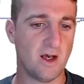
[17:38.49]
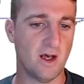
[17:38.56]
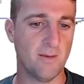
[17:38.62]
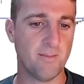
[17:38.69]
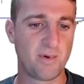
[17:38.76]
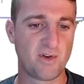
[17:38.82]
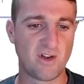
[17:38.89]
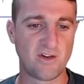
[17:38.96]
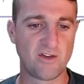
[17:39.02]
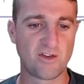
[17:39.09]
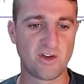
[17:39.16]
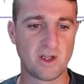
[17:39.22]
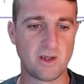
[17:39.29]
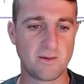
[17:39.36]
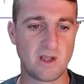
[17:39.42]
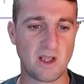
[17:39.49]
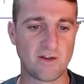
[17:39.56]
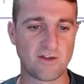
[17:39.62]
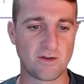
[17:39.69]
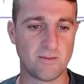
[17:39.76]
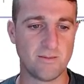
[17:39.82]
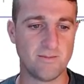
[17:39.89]
potentially
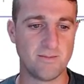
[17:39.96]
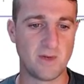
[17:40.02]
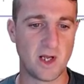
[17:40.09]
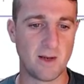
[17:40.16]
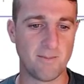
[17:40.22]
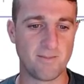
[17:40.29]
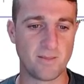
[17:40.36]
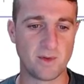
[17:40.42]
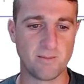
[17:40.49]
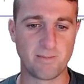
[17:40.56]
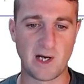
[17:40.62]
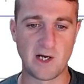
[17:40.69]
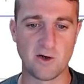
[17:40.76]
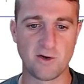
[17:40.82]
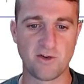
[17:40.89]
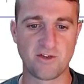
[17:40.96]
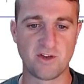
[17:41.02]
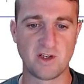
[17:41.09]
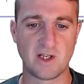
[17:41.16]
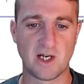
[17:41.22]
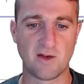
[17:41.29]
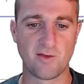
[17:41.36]
get some buy orders
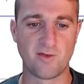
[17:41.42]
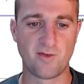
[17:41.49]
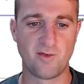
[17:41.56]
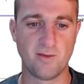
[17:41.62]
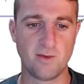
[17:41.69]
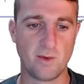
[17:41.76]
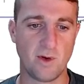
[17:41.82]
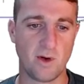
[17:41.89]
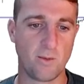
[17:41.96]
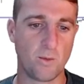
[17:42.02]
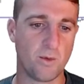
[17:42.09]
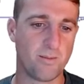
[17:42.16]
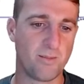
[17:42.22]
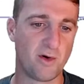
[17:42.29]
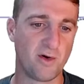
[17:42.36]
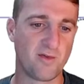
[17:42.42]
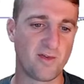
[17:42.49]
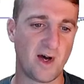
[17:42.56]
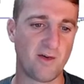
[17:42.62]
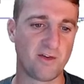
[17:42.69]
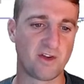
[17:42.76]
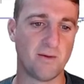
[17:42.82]
in down at
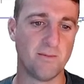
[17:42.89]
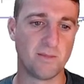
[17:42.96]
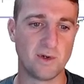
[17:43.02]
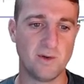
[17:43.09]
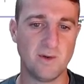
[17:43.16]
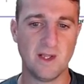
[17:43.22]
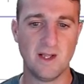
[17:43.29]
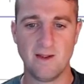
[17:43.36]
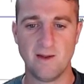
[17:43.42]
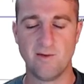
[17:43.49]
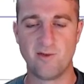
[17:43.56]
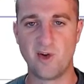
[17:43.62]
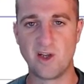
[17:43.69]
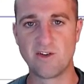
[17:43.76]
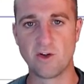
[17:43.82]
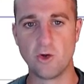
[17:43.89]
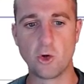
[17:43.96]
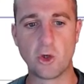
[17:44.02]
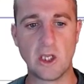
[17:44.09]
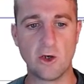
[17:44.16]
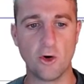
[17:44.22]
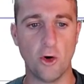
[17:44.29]
1.5 cent, but things are
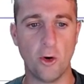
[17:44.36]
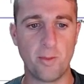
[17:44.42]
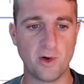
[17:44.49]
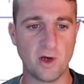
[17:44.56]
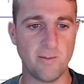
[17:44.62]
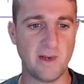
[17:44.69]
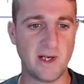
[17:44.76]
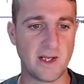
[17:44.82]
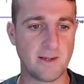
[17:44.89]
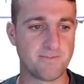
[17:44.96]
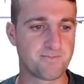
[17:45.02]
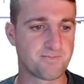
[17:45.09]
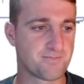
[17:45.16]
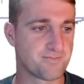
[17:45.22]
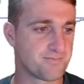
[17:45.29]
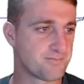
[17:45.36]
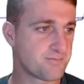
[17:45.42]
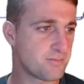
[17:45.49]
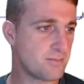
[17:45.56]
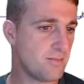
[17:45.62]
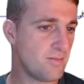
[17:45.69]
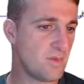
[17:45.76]
looking up at the minute,
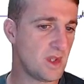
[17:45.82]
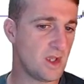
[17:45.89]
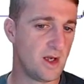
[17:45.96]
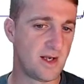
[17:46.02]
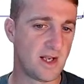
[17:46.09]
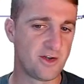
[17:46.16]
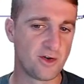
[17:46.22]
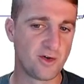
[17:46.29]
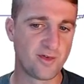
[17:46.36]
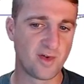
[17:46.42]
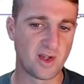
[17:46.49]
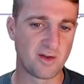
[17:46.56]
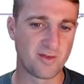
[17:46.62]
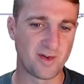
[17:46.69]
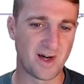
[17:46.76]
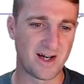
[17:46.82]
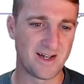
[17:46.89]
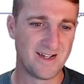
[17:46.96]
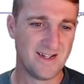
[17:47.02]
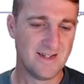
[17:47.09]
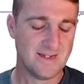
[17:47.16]
and I do think that